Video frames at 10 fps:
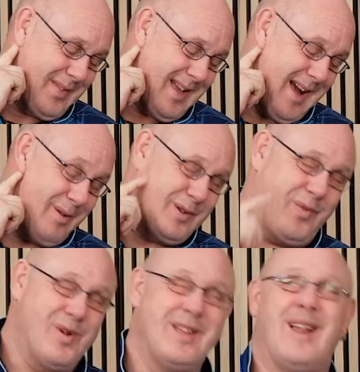That was
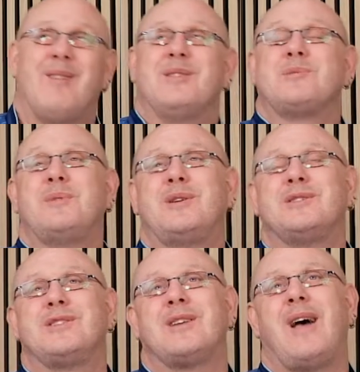funny, that was,
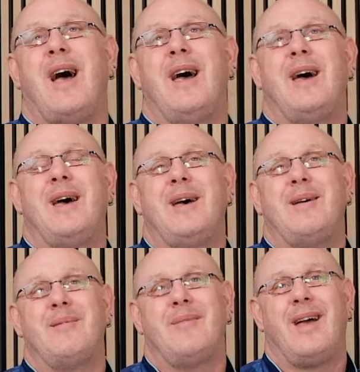because
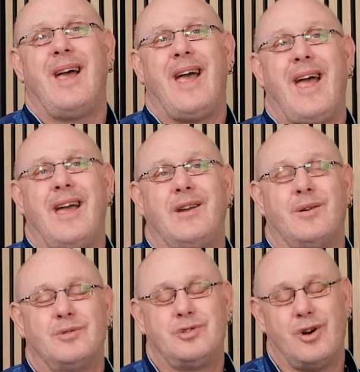it
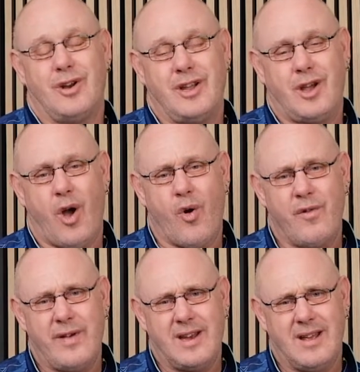was during
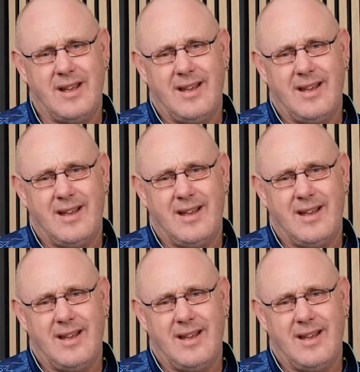COVID,